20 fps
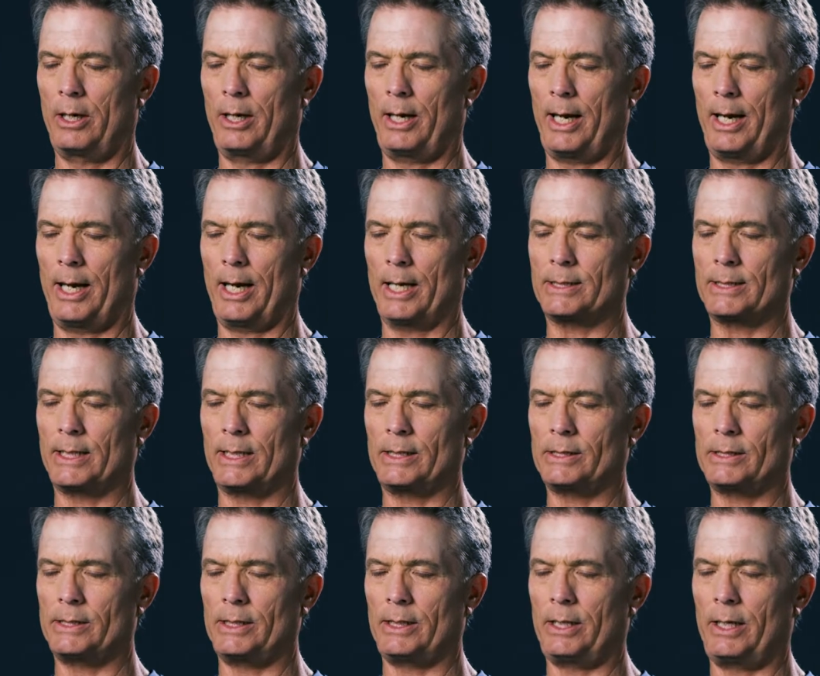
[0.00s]
And as I
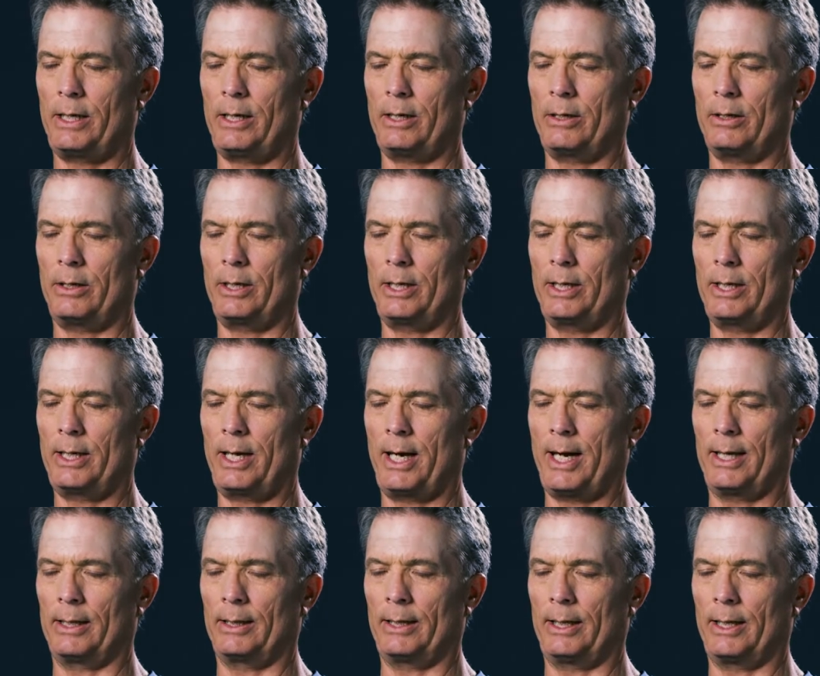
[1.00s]
sit here
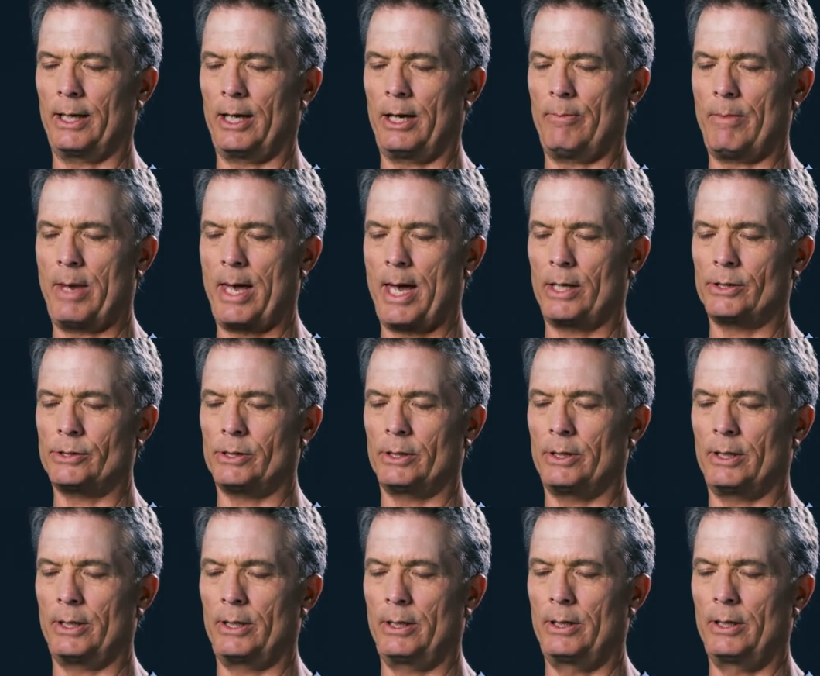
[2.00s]
inhaling, I
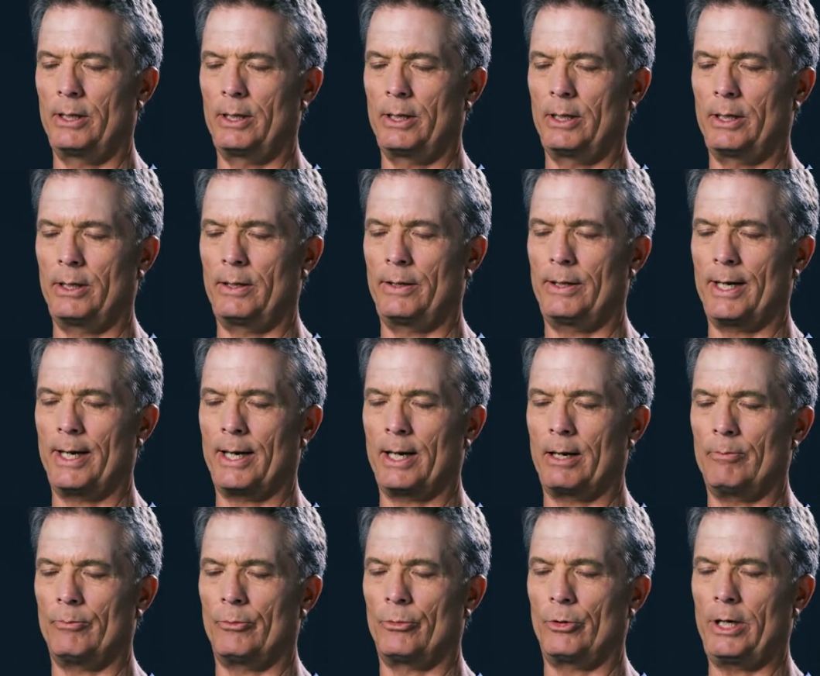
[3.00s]
imagine that
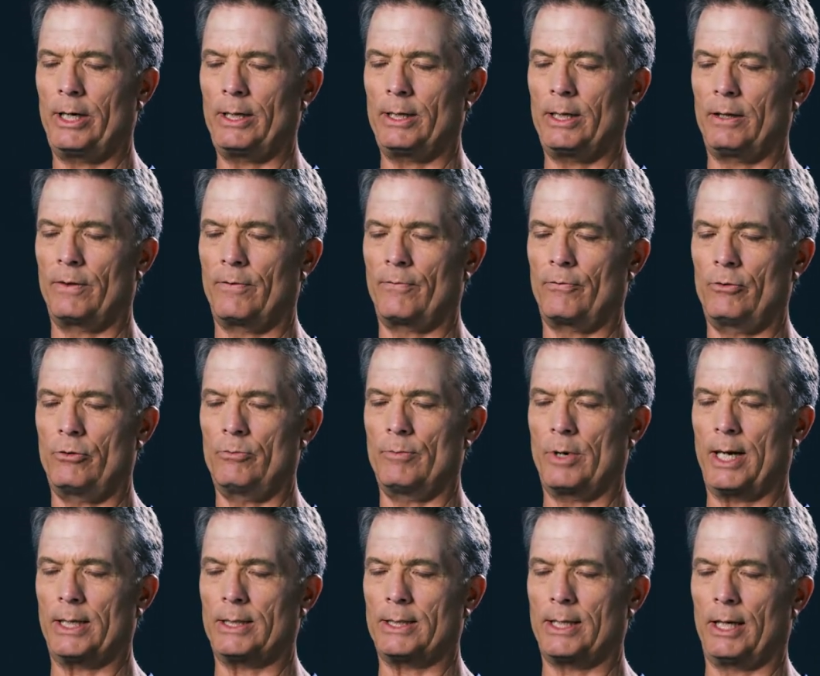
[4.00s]
I'm breathing through
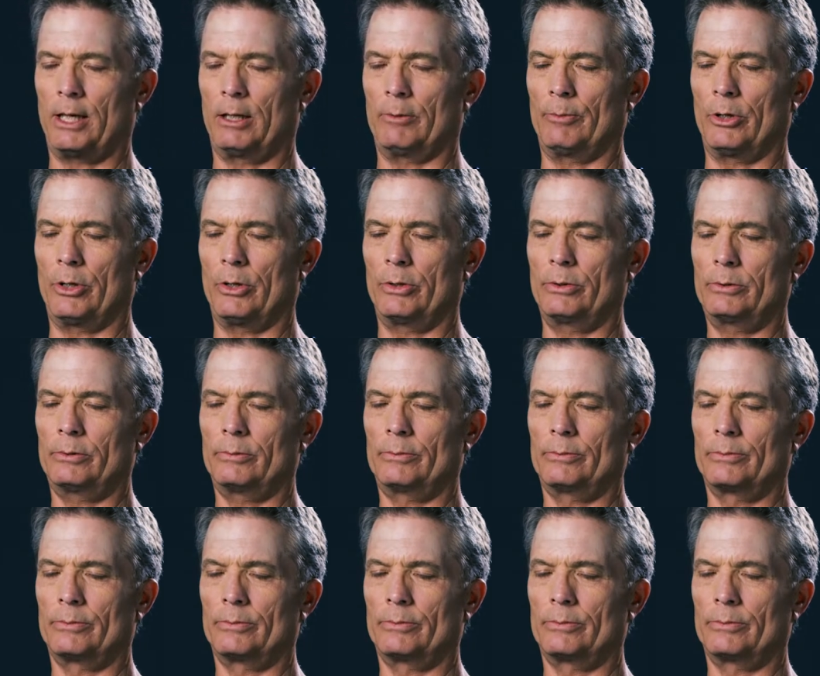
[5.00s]
my tailbone,